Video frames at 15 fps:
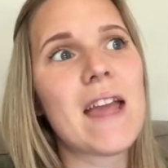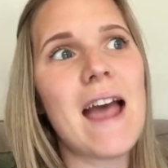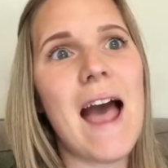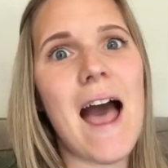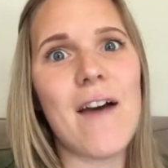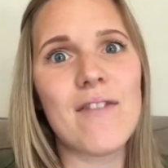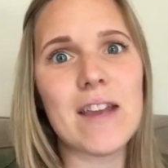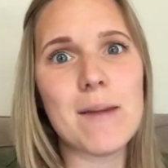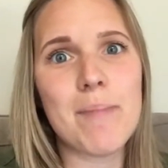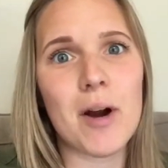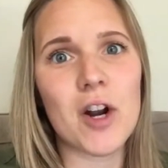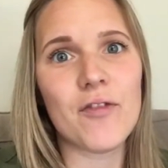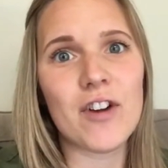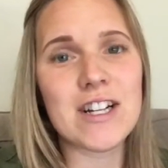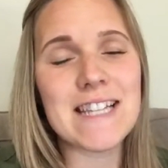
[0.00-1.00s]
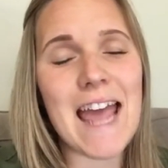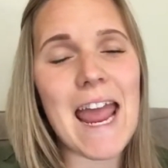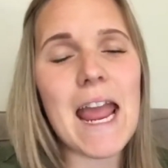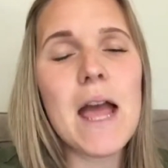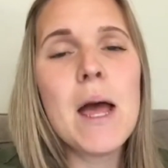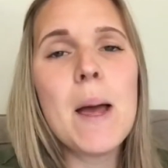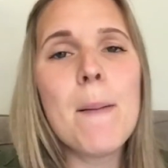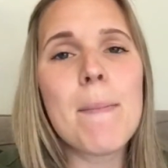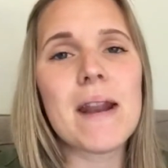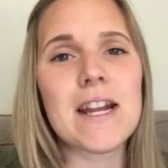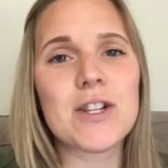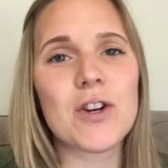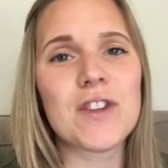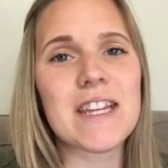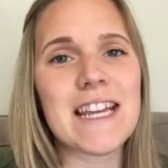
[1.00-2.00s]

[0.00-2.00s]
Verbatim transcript: having it part of our day. But I told